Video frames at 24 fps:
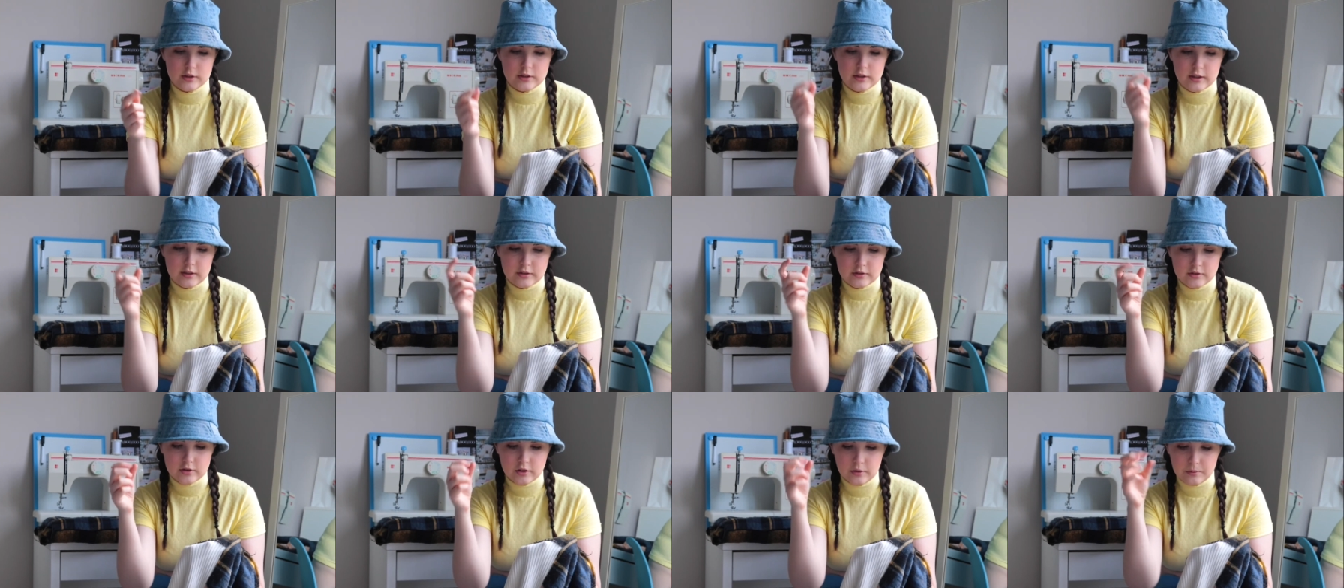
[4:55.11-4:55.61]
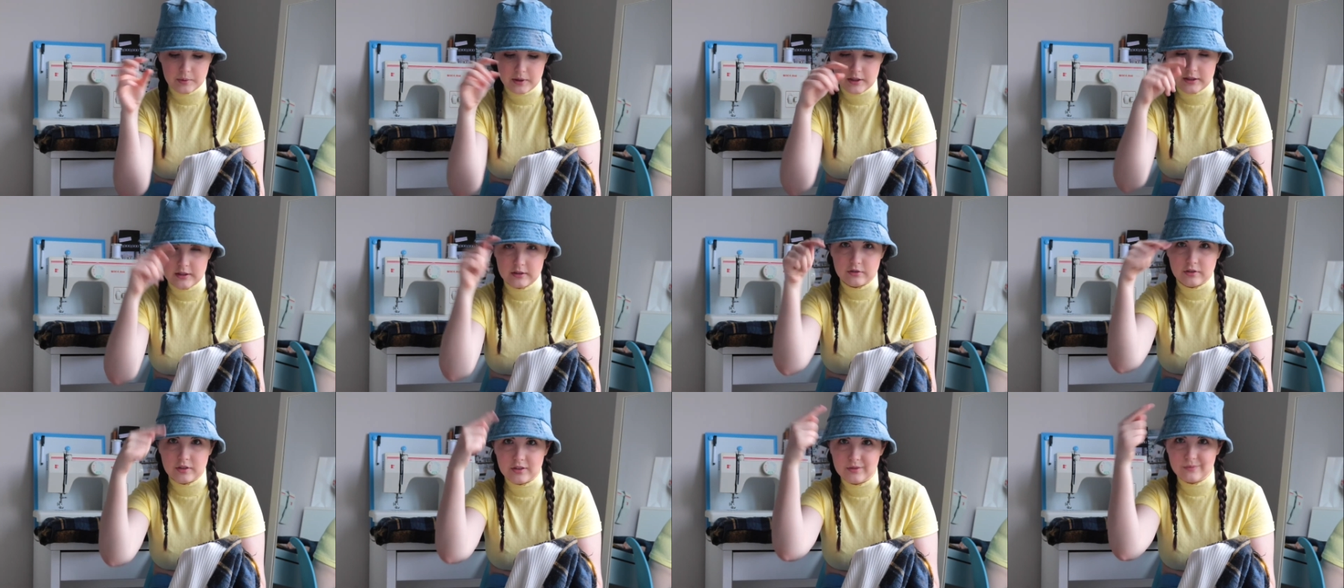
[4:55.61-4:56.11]
there's so many
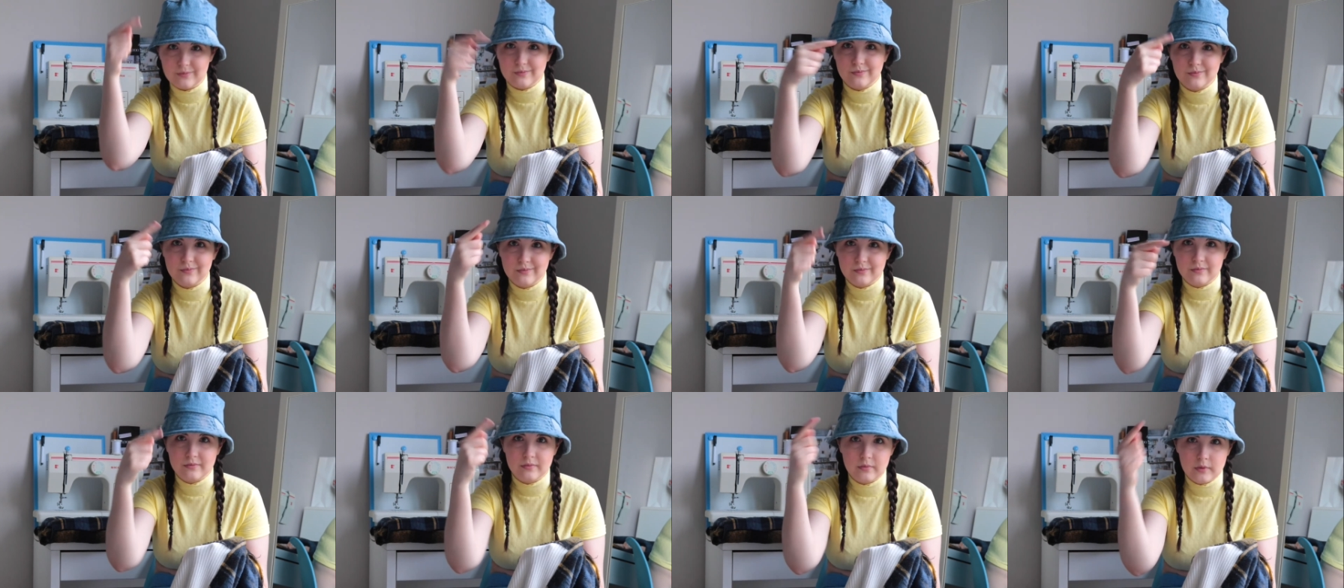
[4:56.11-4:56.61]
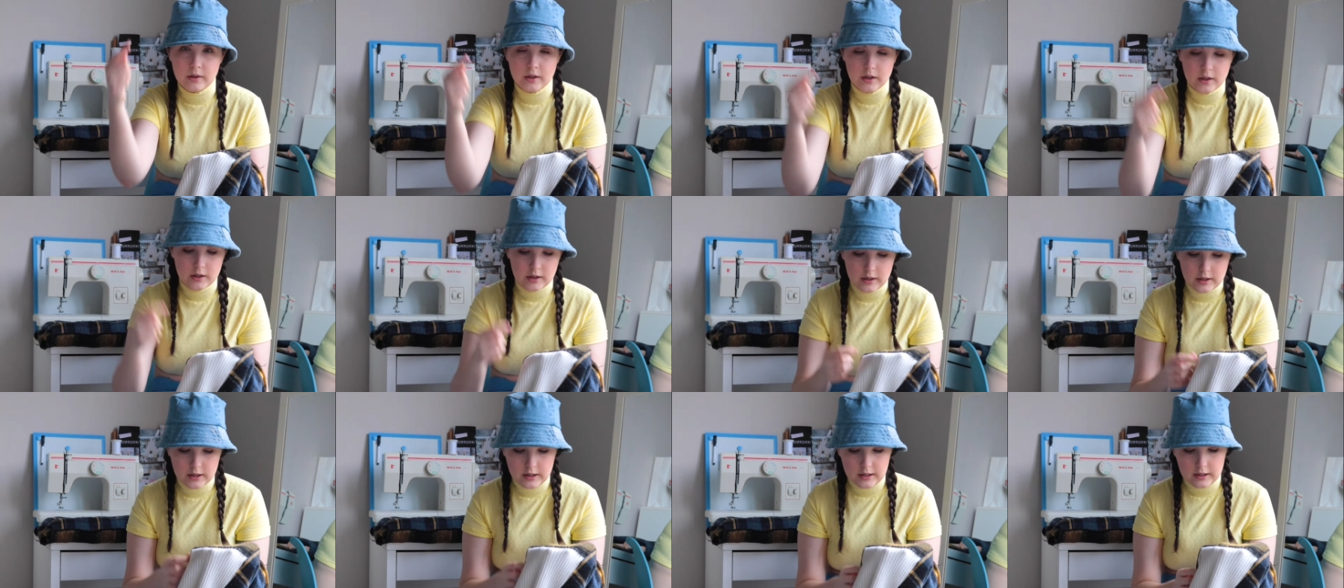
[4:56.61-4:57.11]
different
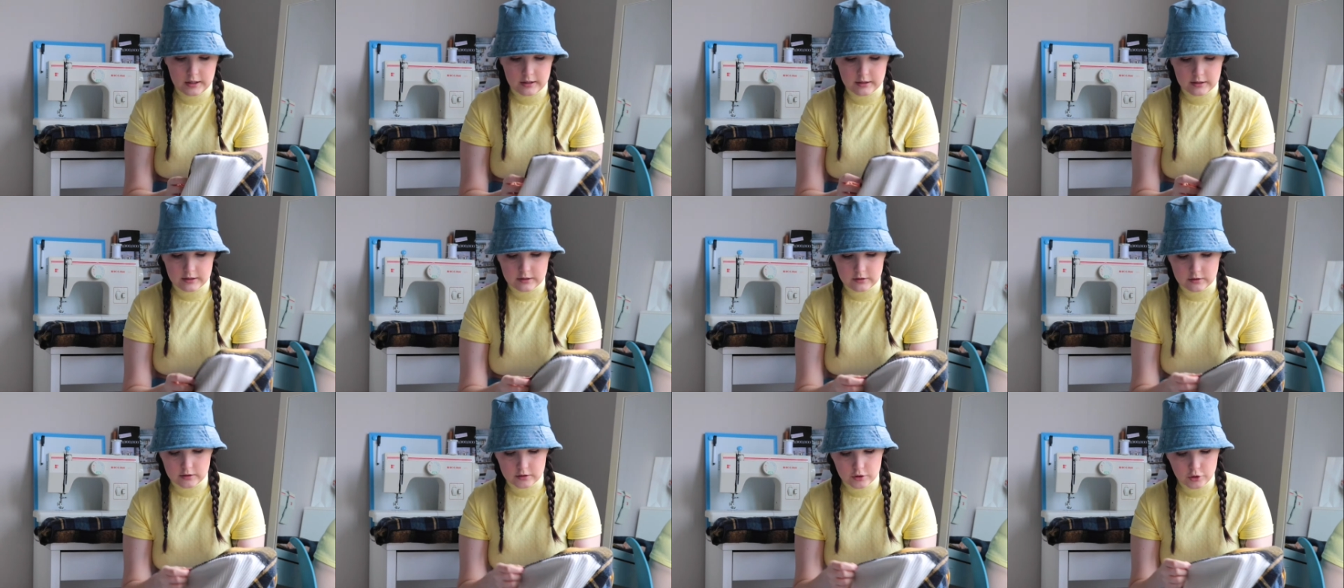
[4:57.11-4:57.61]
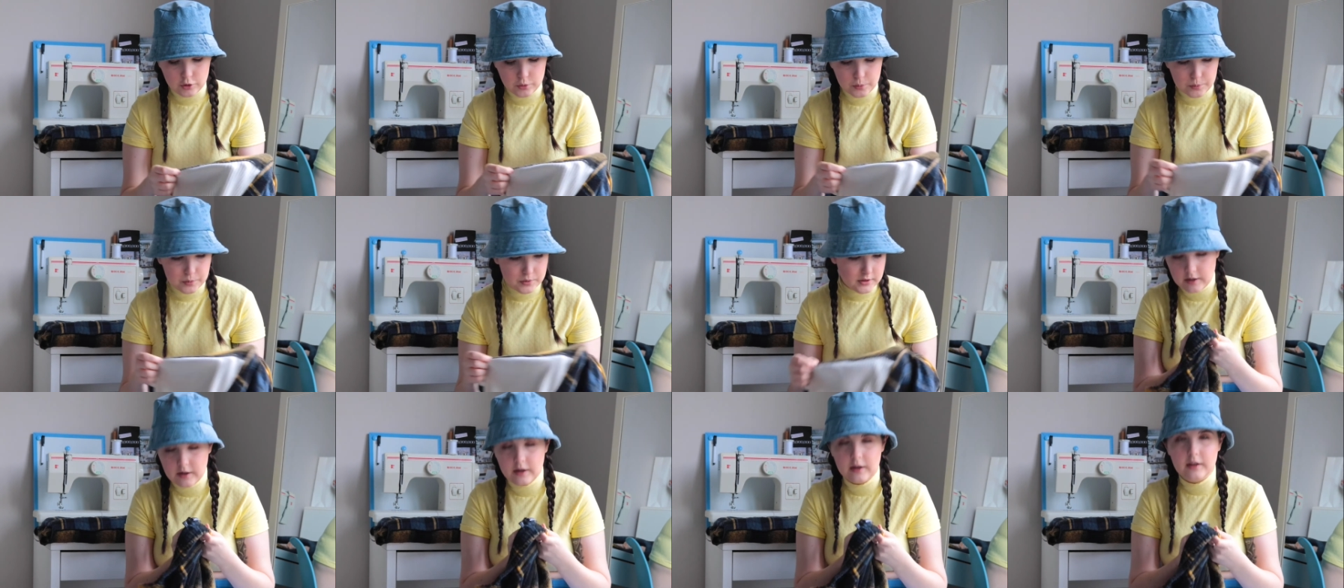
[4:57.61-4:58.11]
little
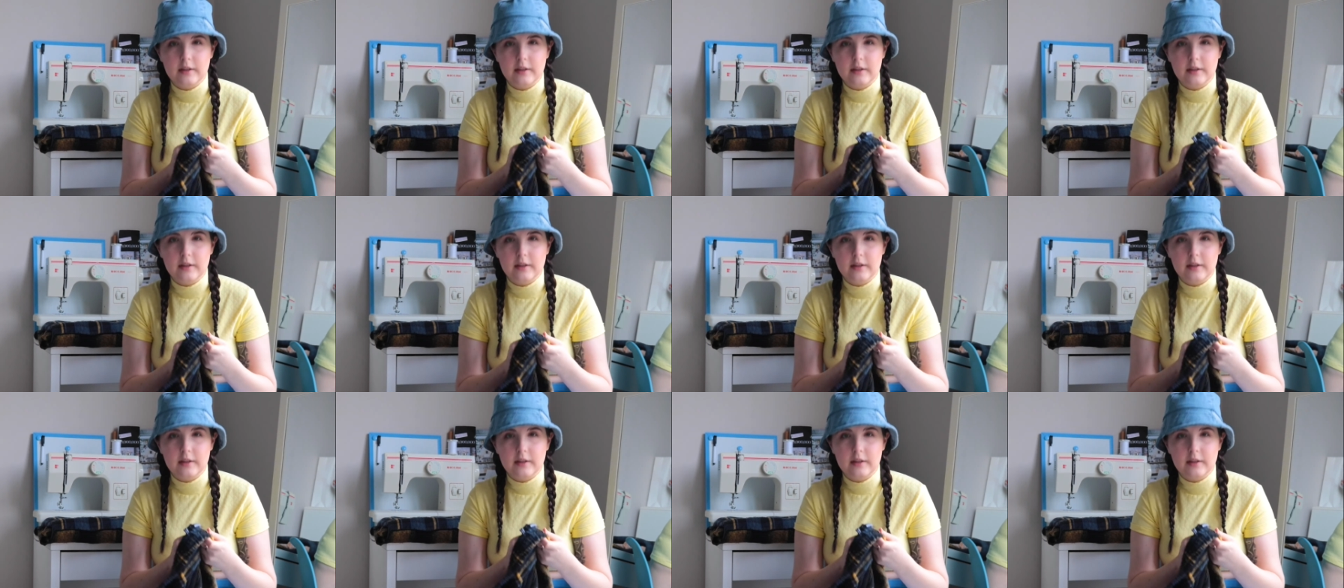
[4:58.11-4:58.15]
loops.